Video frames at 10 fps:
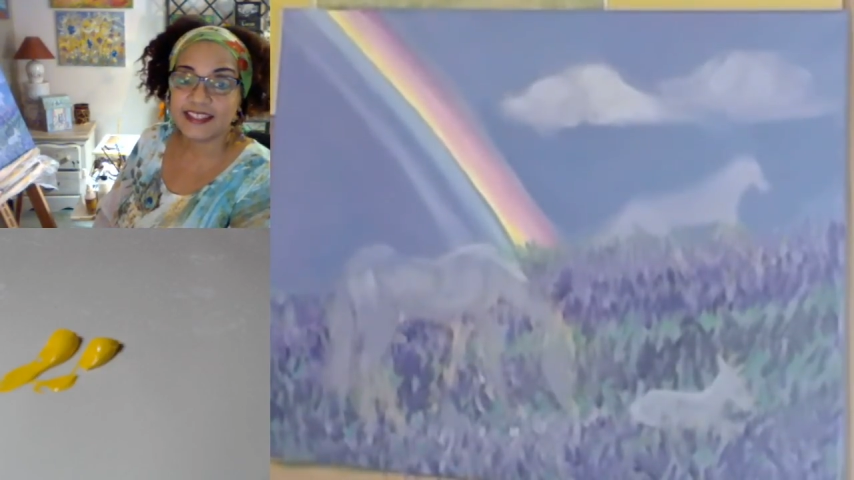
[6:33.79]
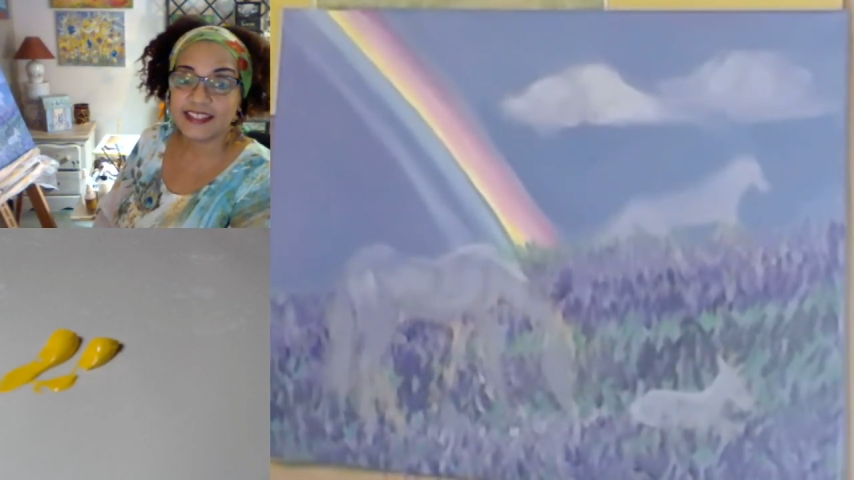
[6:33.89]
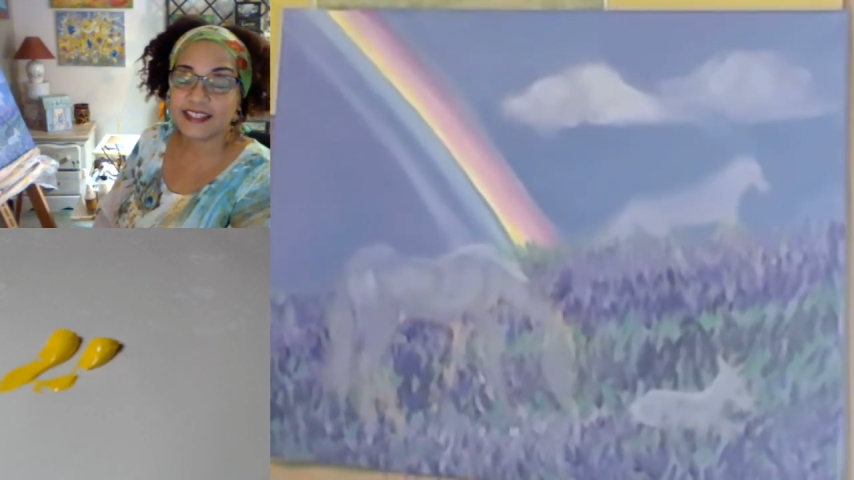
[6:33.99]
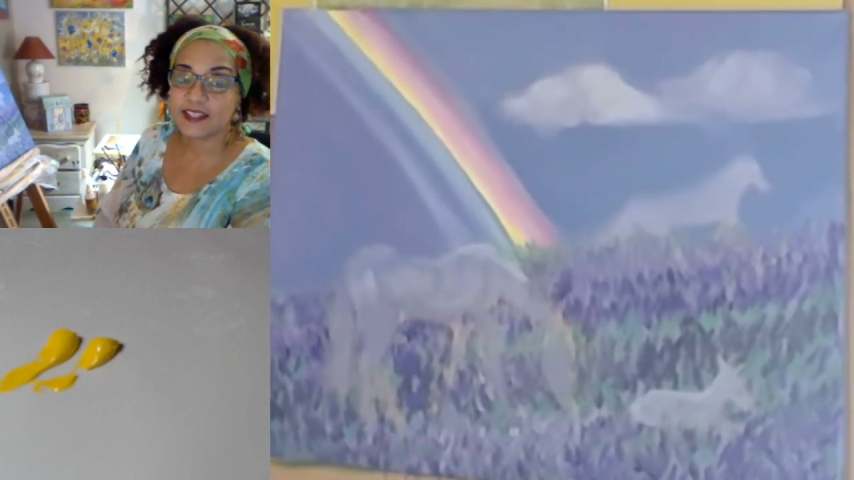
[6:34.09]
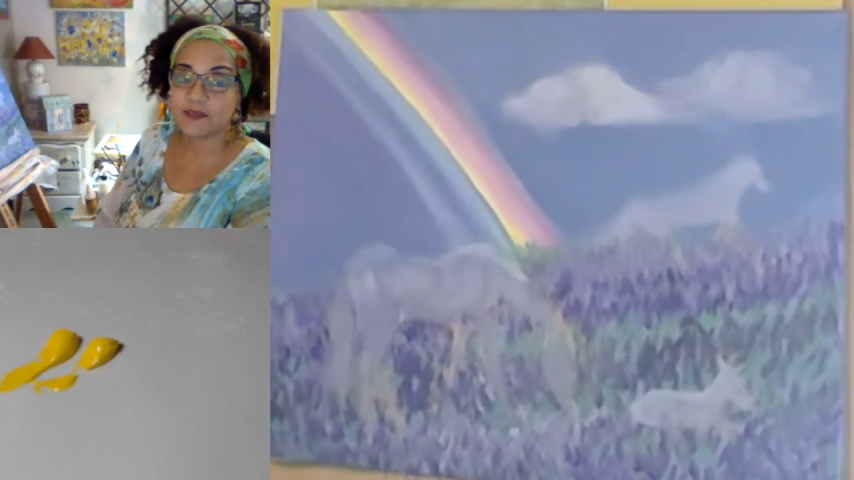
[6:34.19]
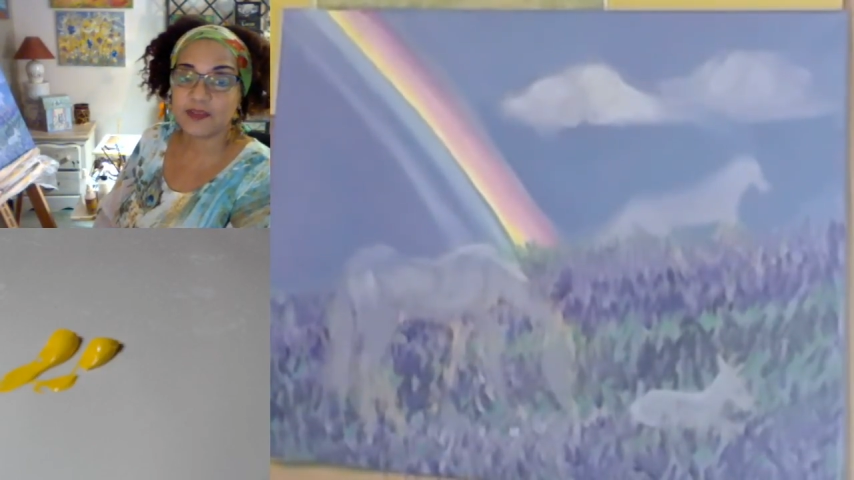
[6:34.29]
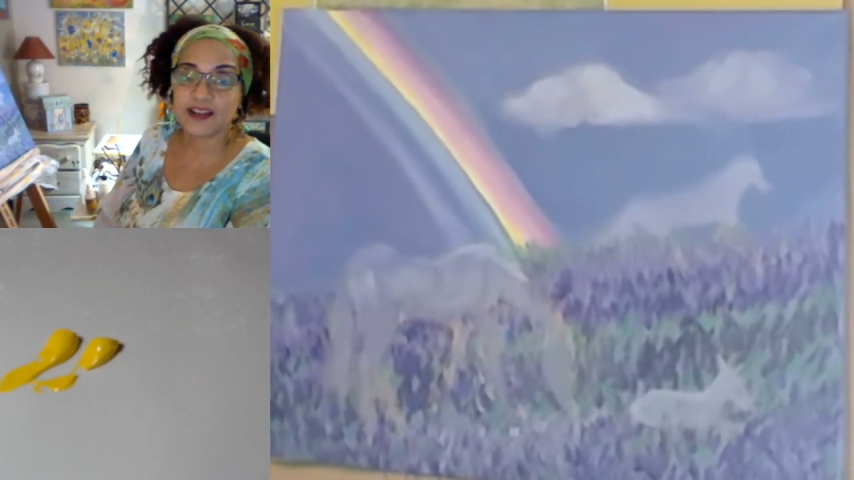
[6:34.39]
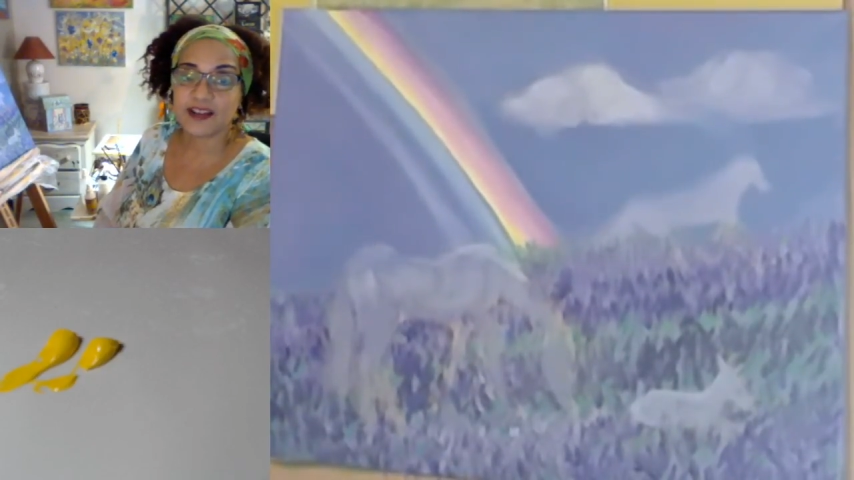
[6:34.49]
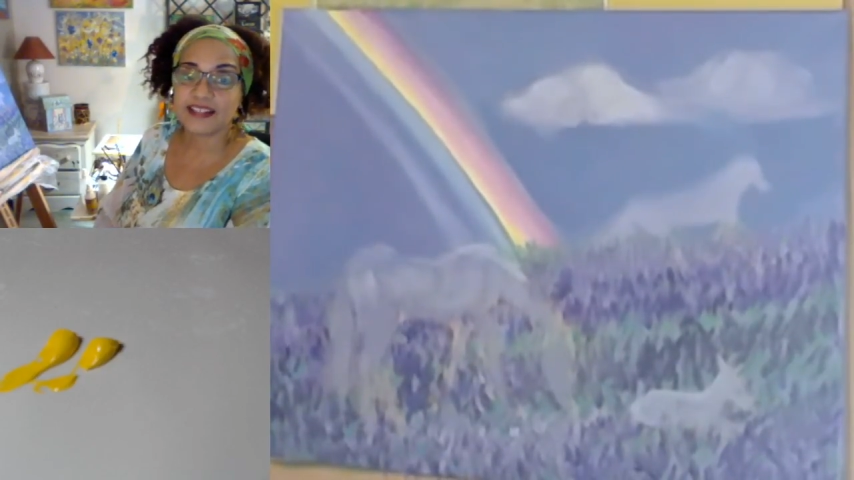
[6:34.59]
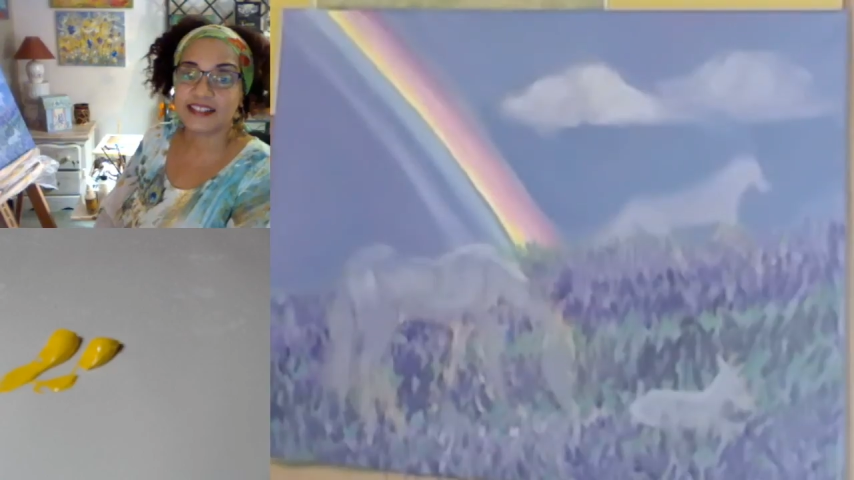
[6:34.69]
It's the
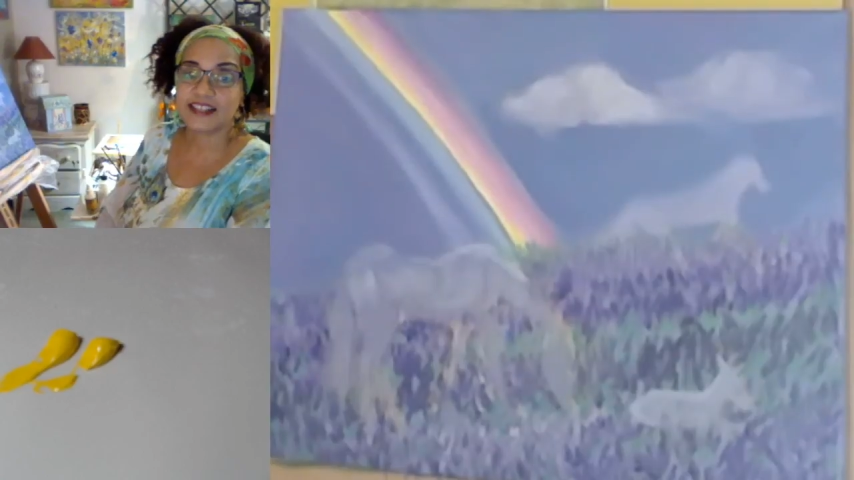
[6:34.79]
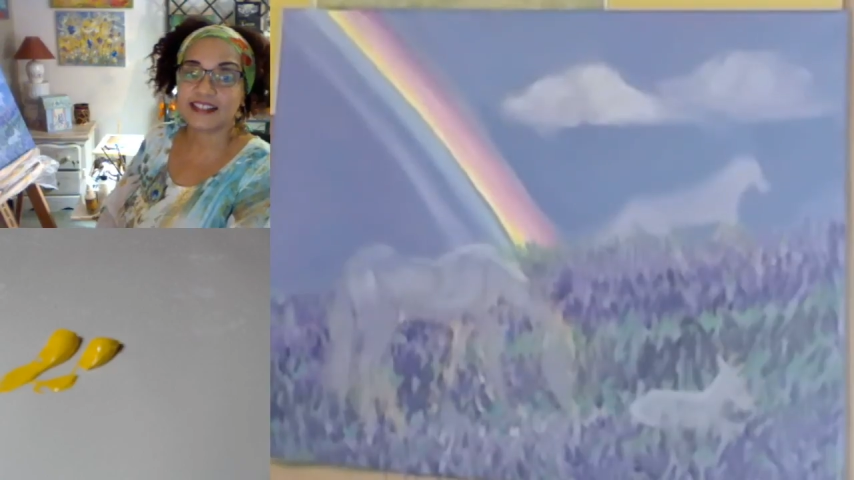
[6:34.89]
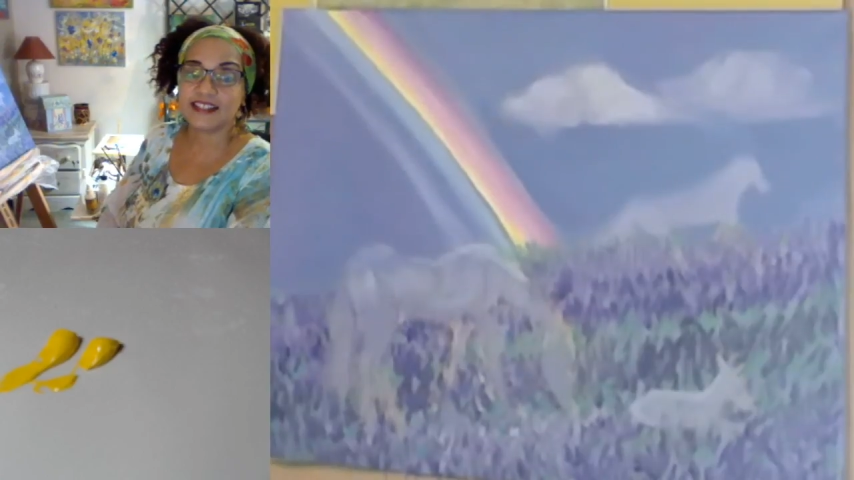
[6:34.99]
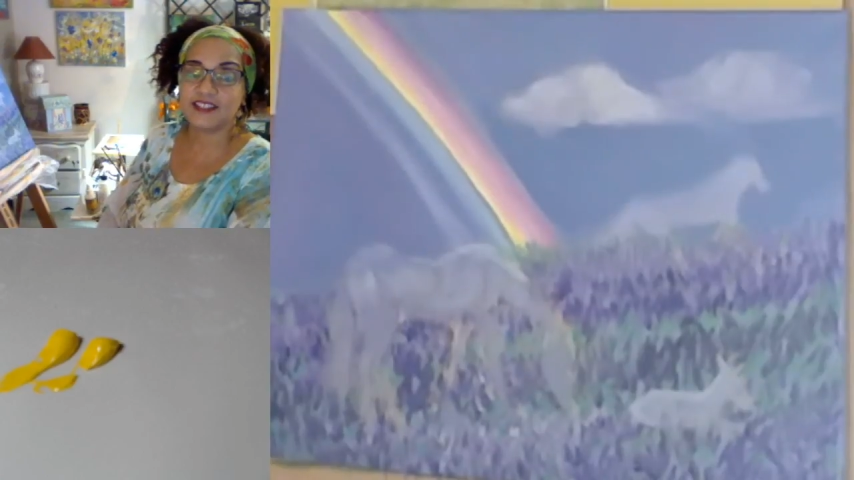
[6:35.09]
process.